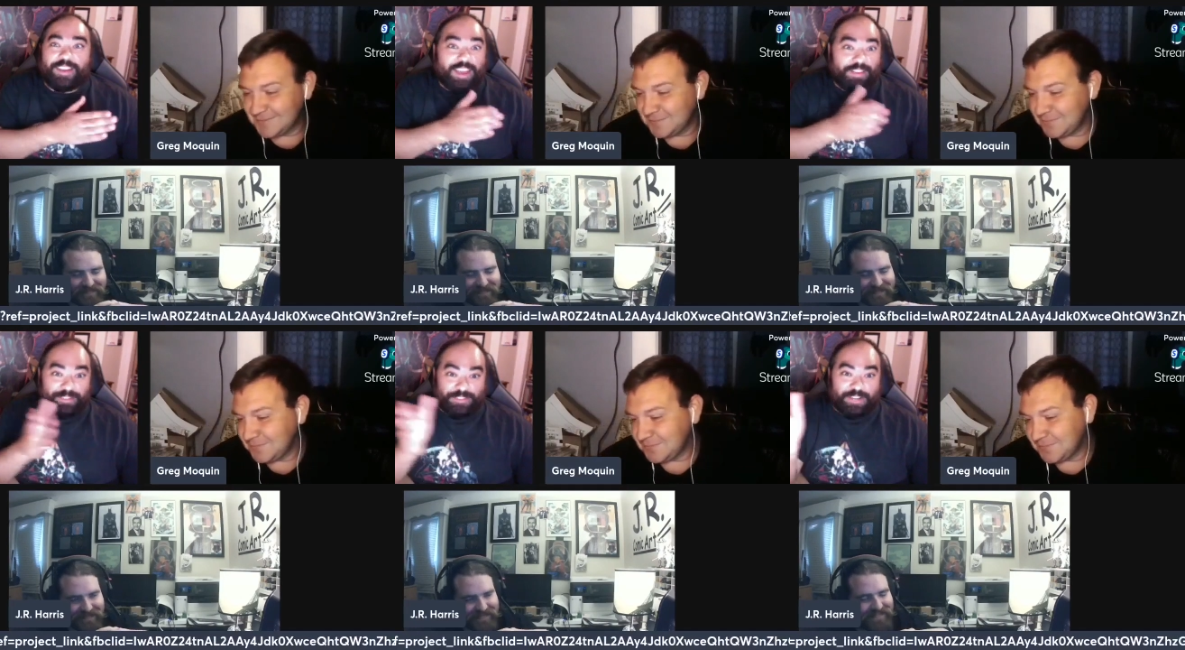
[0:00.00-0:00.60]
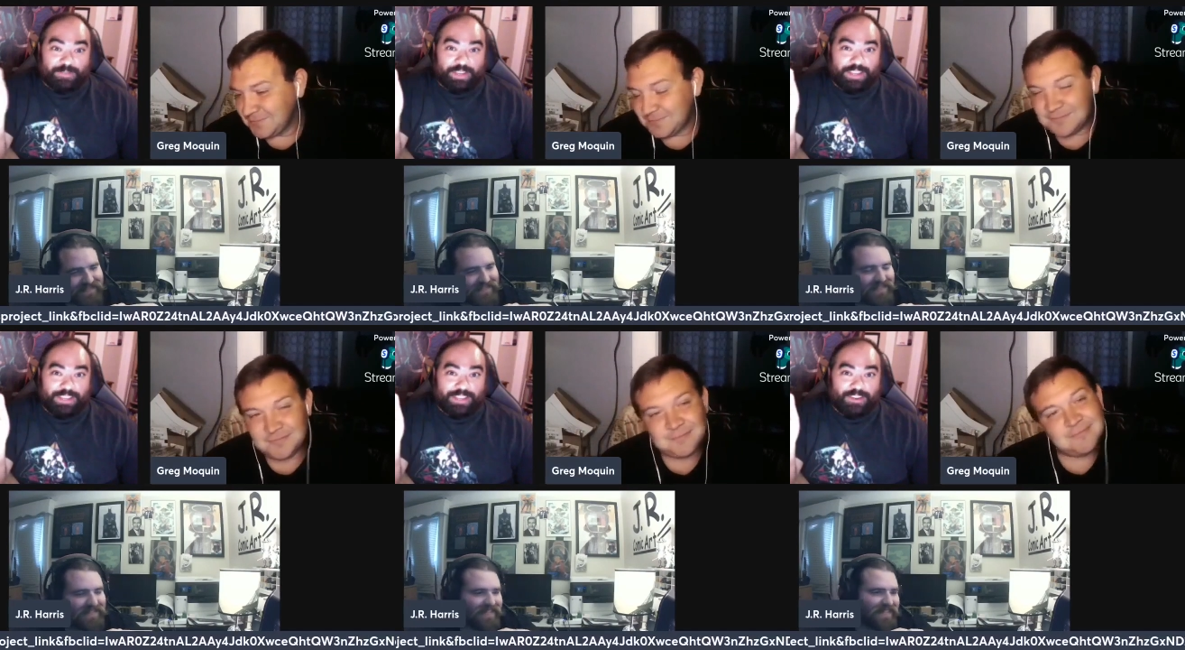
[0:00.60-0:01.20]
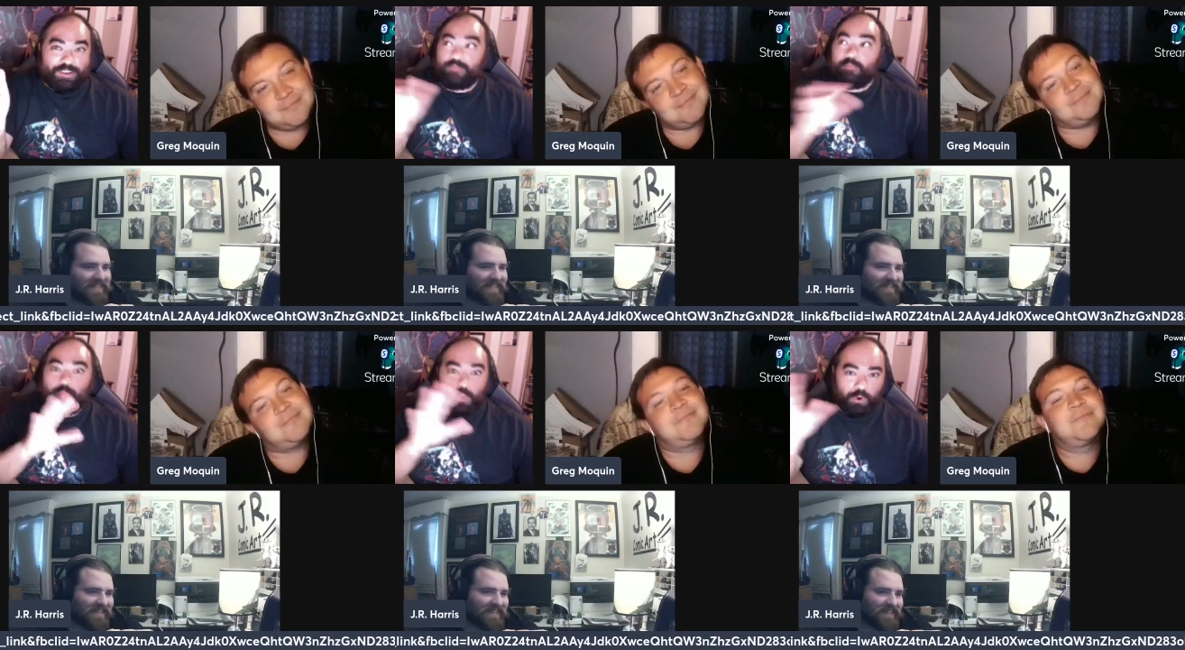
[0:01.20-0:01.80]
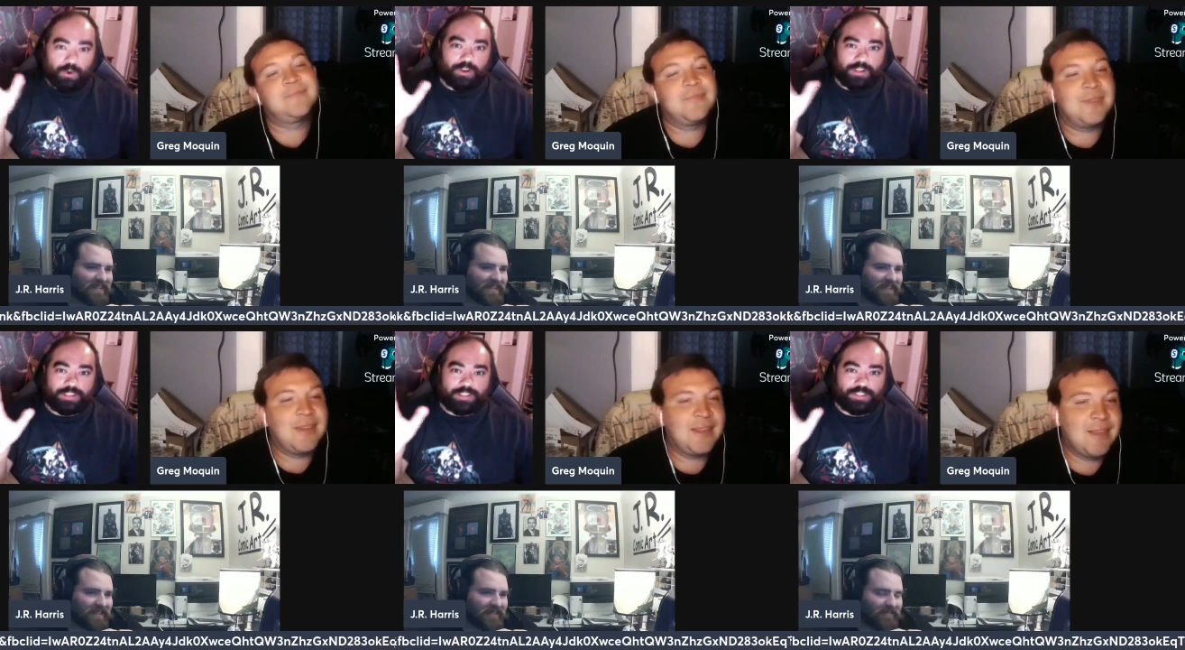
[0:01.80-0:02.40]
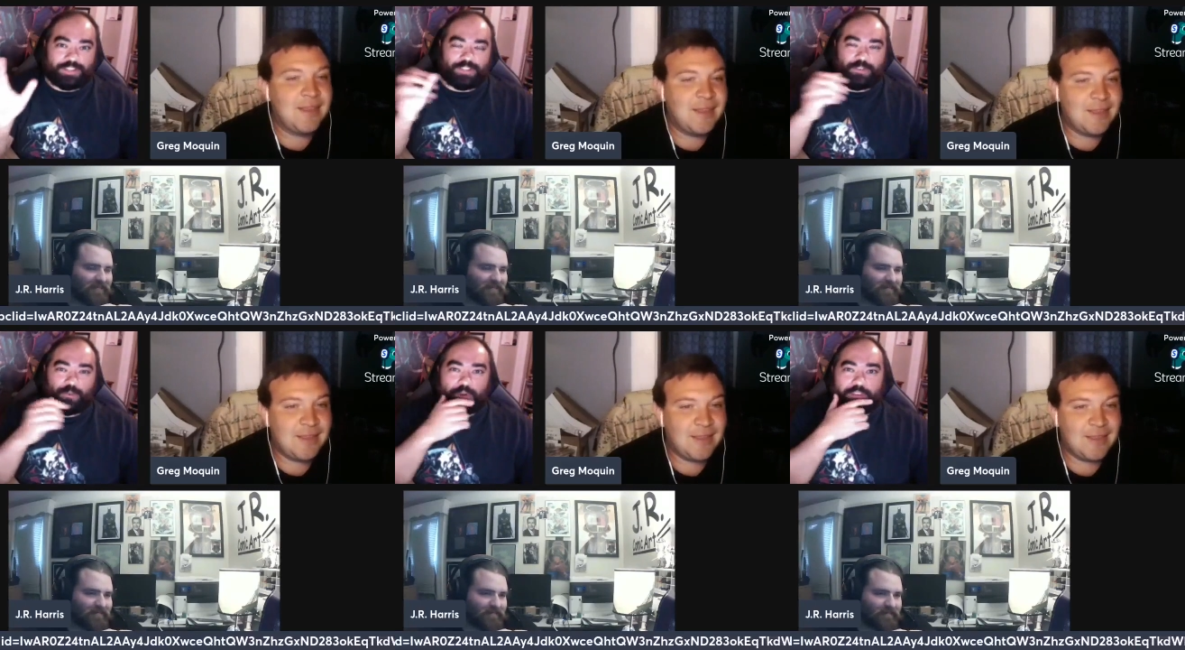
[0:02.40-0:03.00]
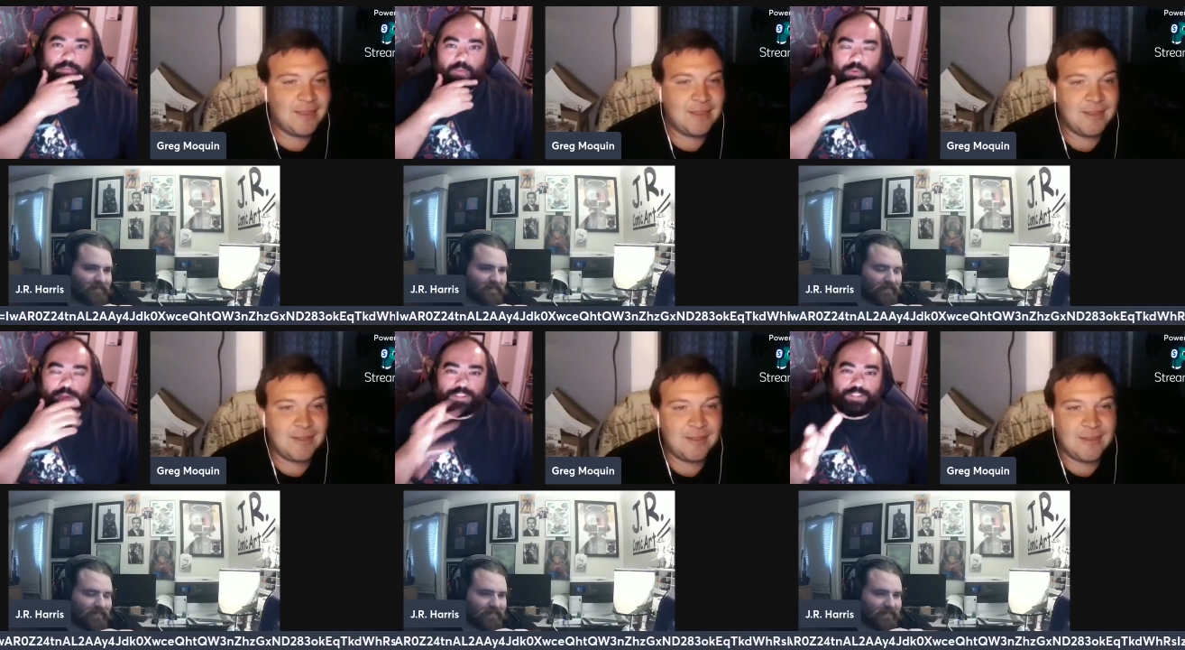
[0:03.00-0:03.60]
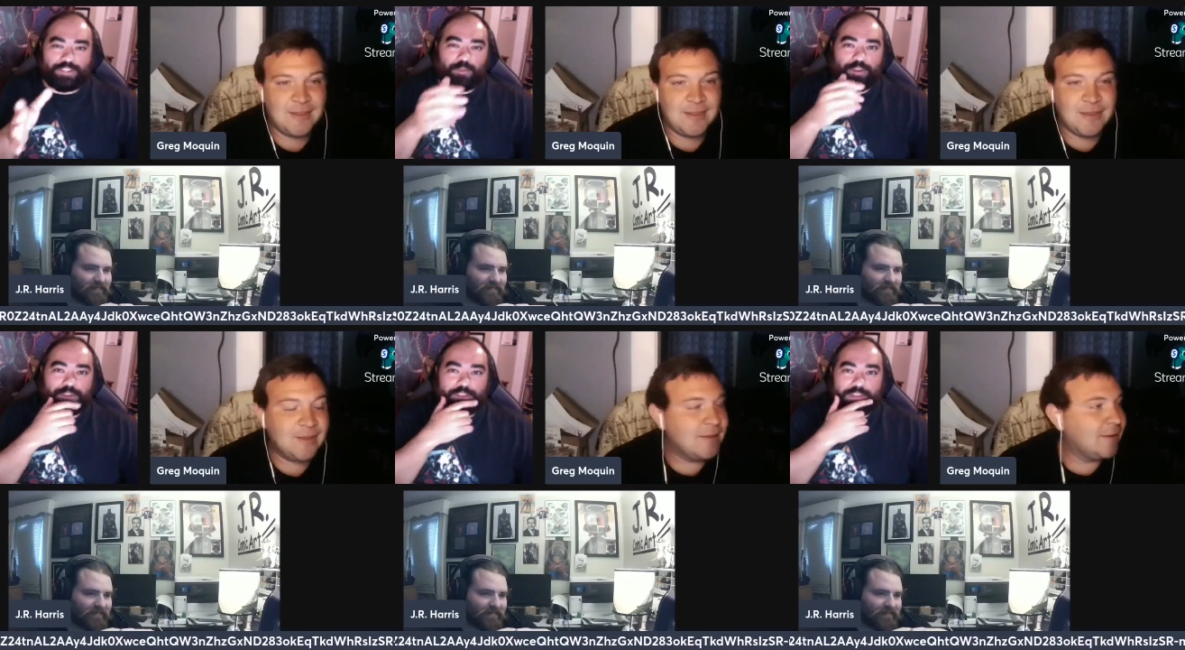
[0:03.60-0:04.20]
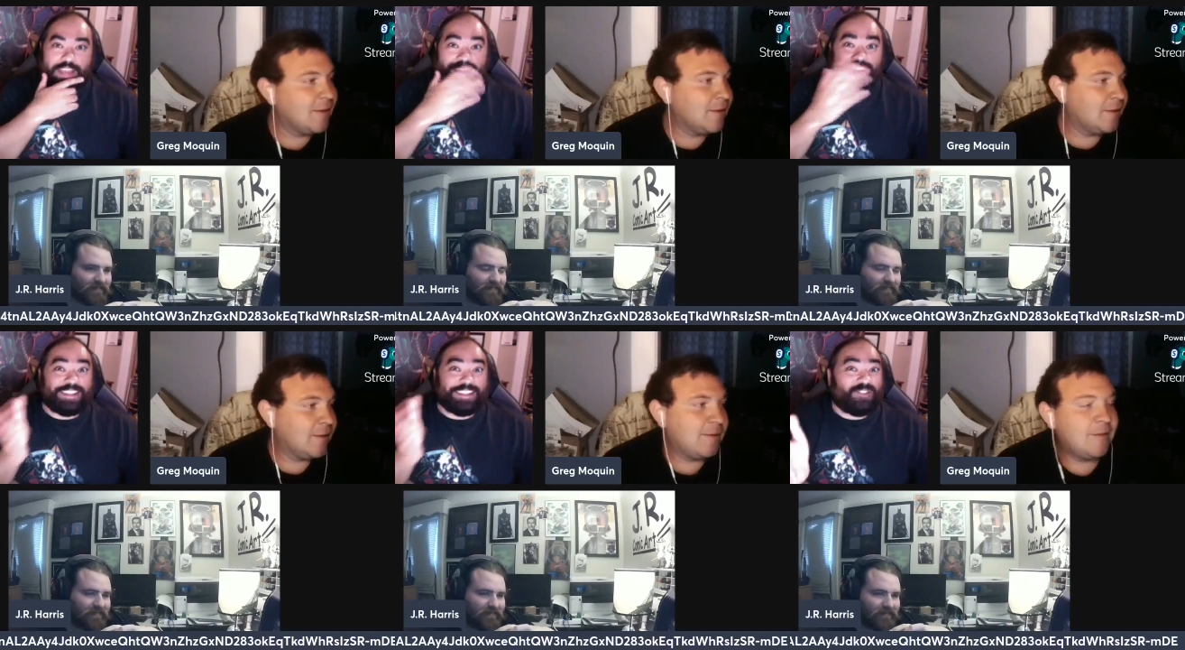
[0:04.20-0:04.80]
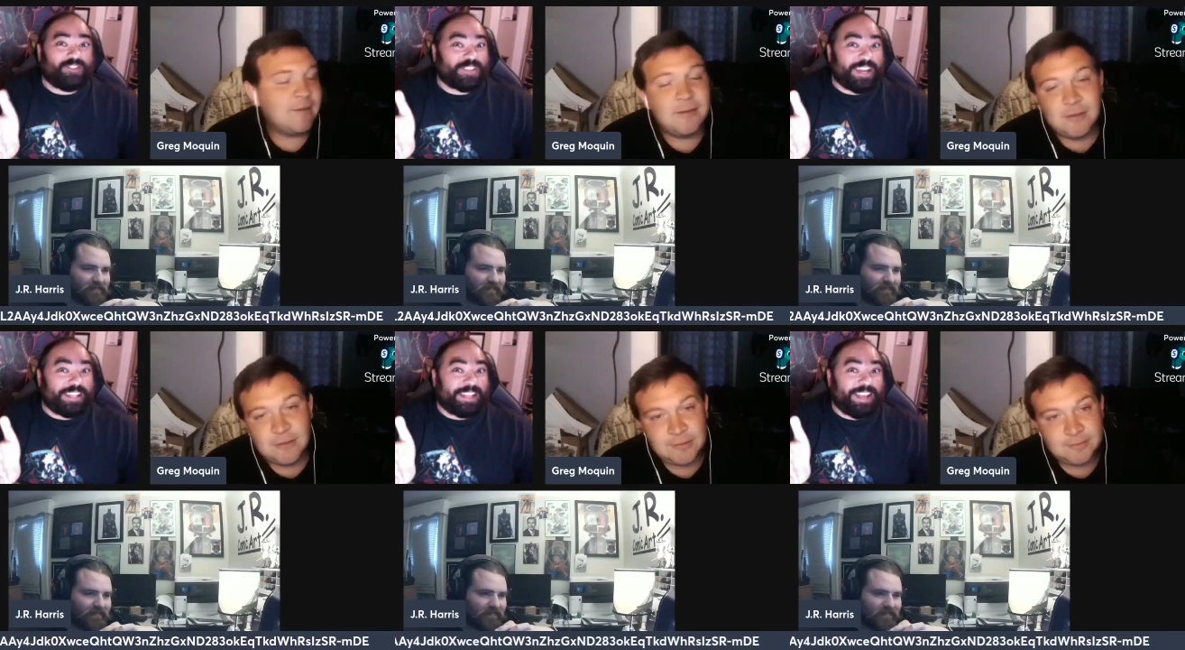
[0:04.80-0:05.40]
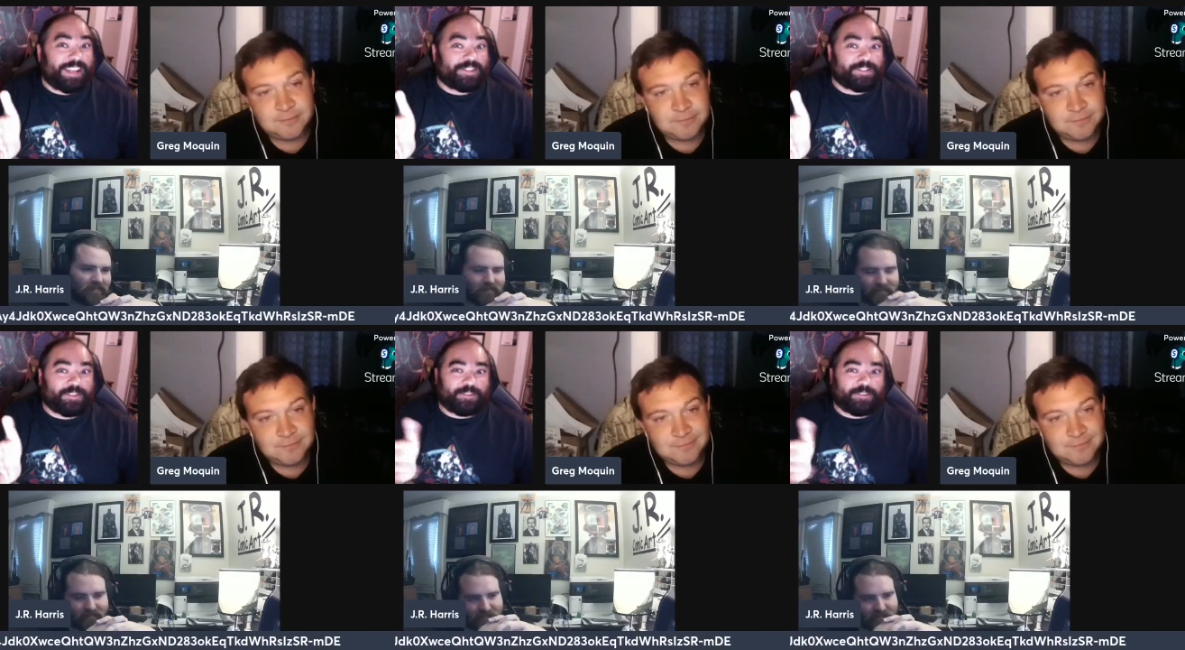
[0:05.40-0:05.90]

Speaker 1: if there's going to be you know more to the story or to the series, and you just got the answer.